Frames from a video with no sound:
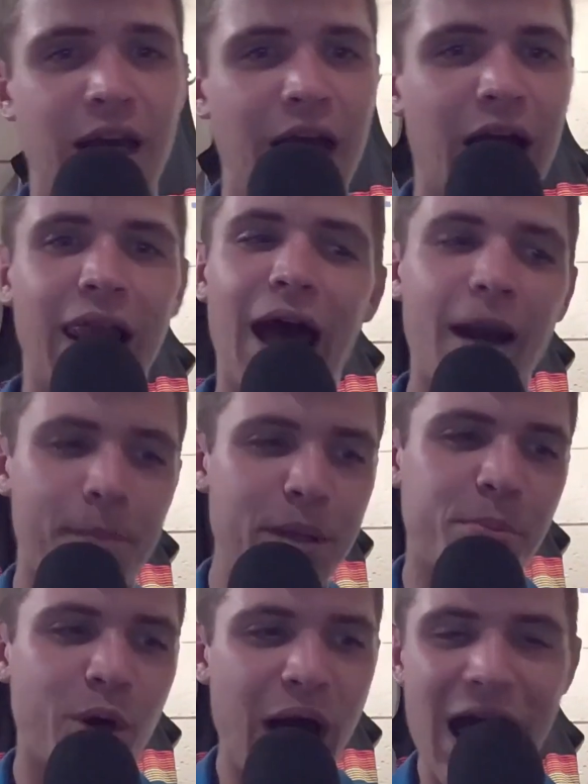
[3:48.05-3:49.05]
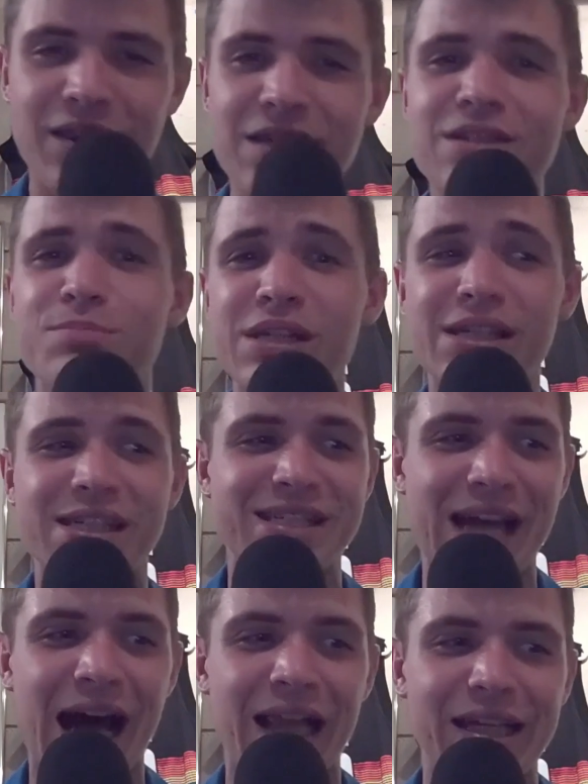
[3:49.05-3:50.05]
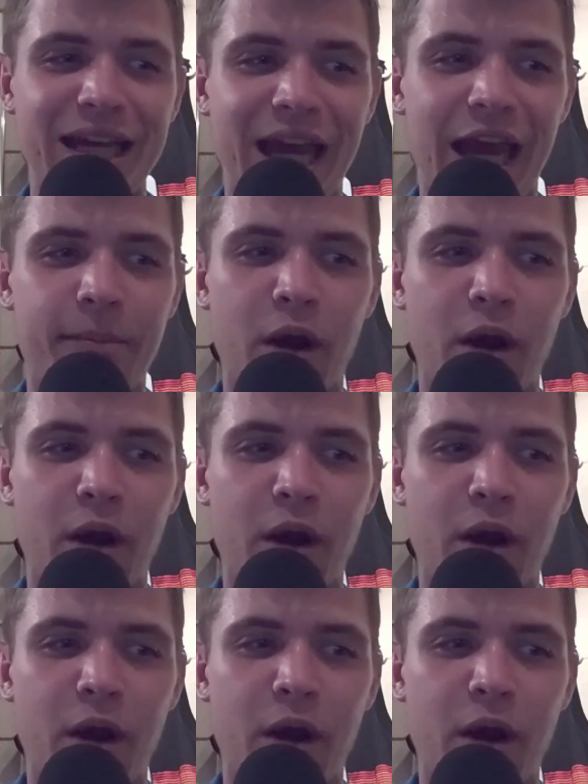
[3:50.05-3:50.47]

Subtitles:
A lot of people had this being a solid game.